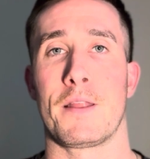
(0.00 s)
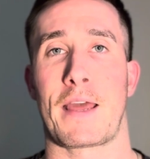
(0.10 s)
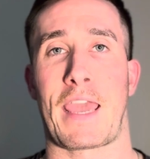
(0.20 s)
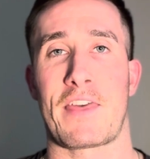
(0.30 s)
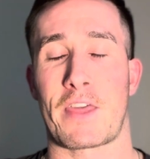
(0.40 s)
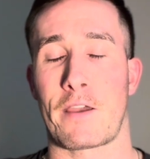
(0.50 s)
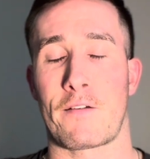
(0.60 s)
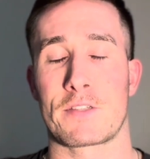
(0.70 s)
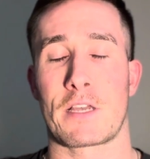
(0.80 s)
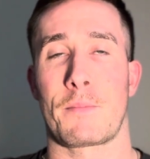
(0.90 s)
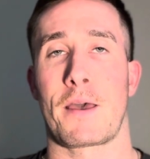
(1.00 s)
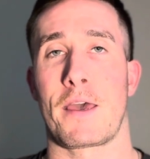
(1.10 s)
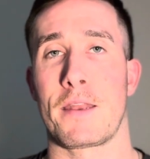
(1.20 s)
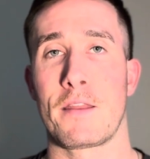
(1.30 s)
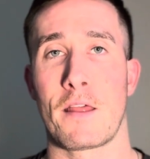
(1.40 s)
I can't think of it off the top of my
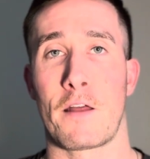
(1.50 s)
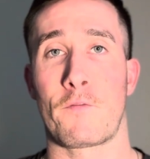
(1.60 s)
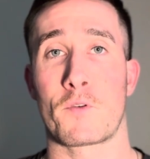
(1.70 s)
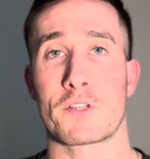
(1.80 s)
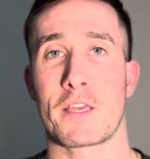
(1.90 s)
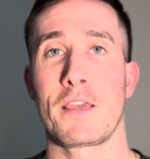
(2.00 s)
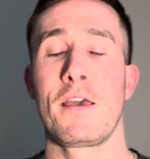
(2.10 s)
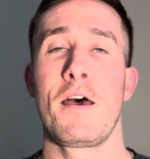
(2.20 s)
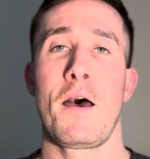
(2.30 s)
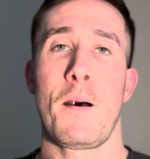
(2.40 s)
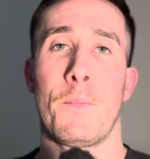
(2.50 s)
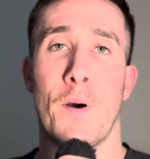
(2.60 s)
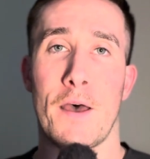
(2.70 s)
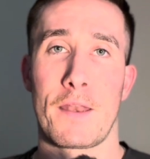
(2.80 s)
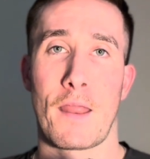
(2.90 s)
head, unfortunately.
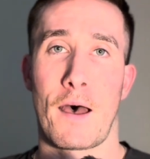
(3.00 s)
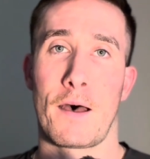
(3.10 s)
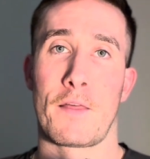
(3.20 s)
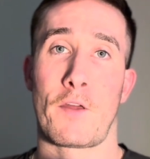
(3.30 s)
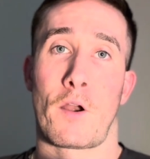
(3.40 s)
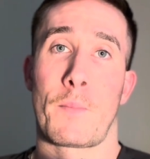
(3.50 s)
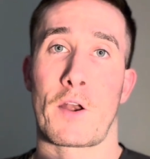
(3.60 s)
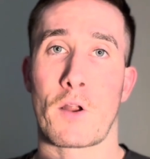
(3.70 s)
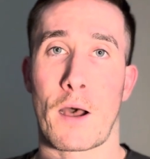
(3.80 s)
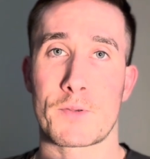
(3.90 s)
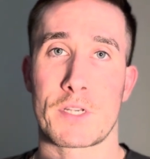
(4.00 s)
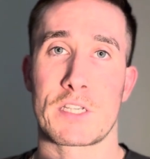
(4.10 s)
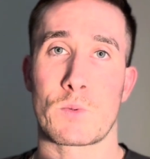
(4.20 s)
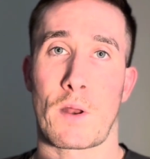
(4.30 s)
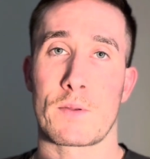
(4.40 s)
But there are better options,
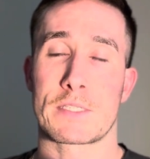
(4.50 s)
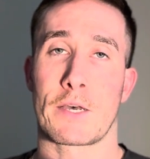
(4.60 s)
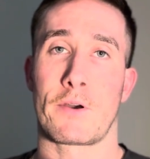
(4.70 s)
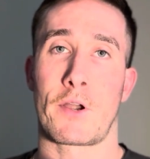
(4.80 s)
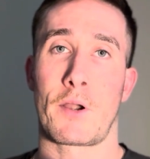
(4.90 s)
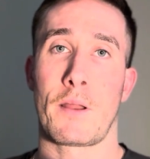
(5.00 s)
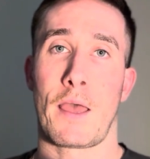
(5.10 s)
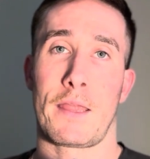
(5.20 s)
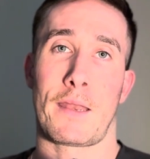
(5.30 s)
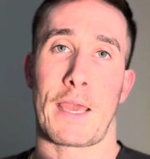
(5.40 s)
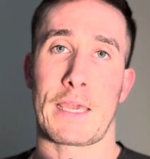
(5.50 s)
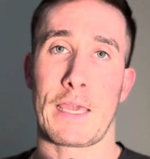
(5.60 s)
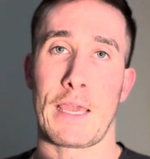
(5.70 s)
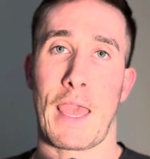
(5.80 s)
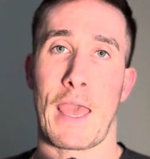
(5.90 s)
is what I was telling her, and
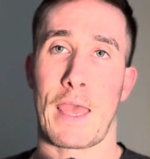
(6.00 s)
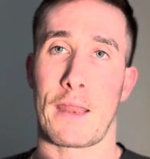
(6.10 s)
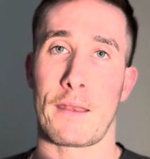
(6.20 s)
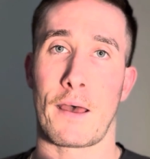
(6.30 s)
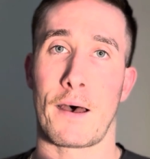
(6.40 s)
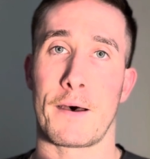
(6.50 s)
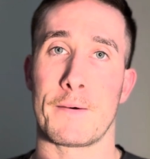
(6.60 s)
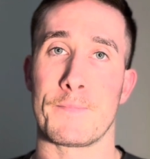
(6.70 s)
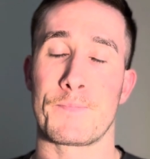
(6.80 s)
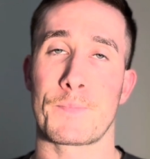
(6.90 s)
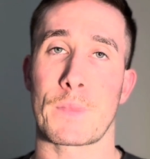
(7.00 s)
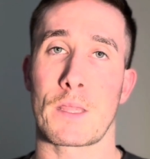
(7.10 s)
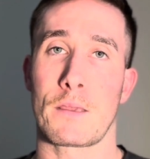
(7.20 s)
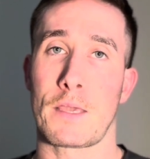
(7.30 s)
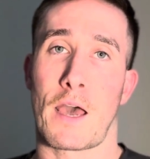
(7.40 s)
Nike. And
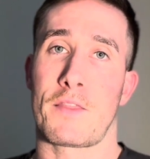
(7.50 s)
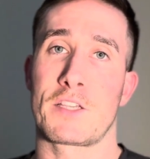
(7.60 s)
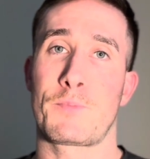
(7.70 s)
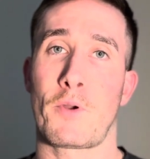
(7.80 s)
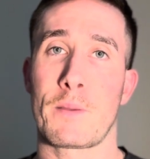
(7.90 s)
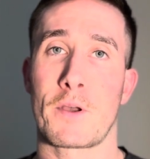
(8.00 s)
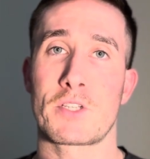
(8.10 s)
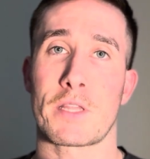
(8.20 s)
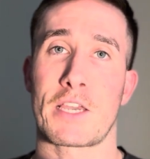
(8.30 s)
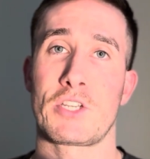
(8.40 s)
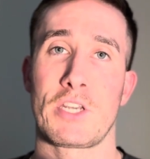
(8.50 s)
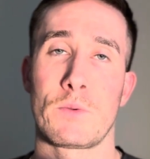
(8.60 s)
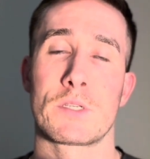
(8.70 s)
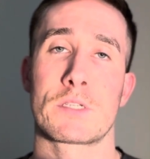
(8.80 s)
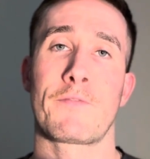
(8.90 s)
yeah, this pretty much like she
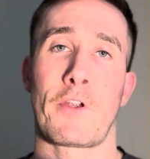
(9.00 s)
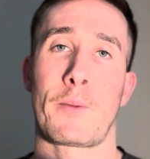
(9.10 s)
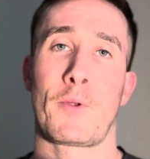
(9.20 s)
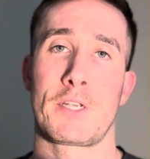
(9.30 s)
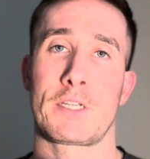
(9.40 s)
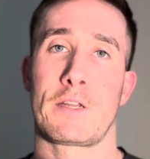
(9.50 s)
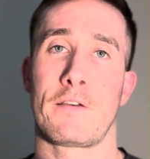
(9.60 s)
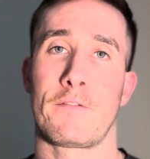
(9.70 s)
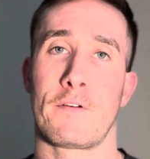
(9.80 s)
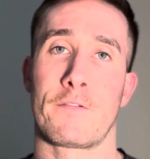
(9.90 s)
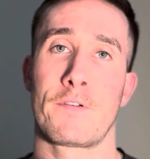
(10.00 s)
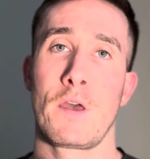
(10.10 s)
was very appreciative of